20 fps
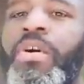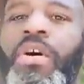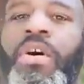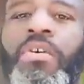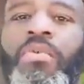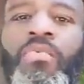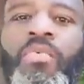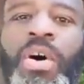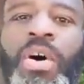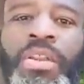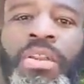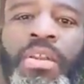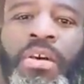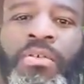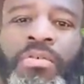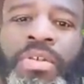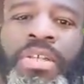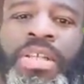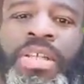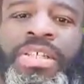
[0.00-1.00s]
what
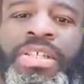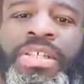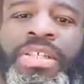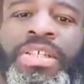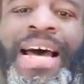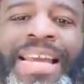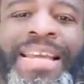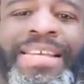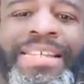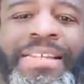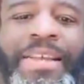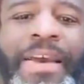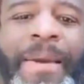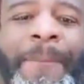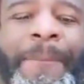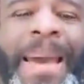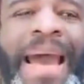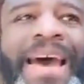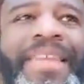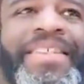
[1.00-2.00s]
those
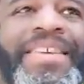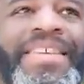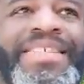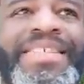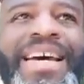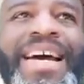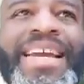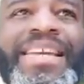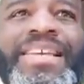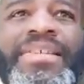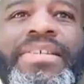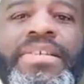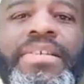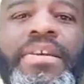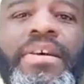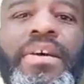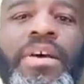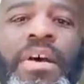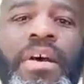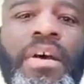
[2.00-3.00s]
math and science
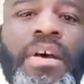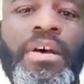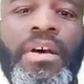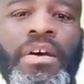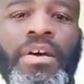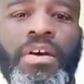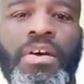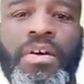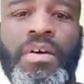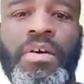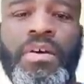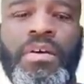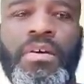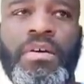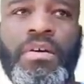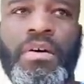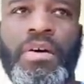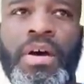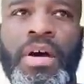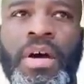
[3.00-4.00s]

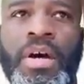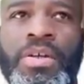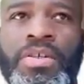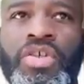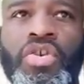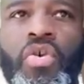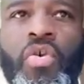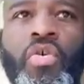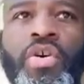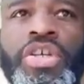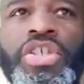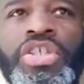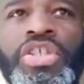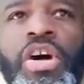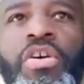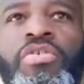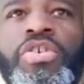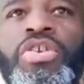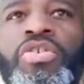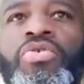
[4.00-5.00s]
scores
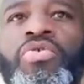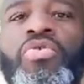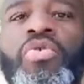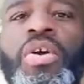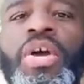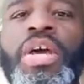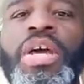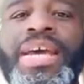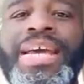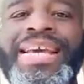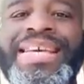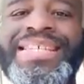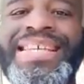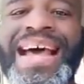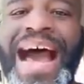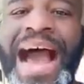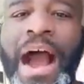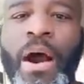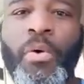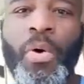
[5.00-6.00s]
show you is
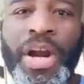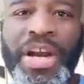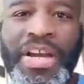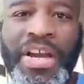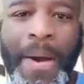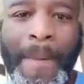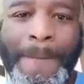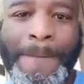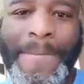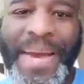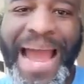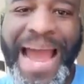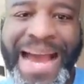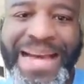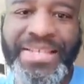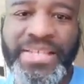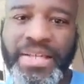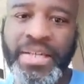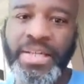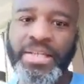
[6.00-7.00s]
our
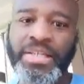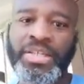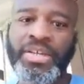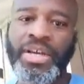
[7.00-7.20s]
capacity to.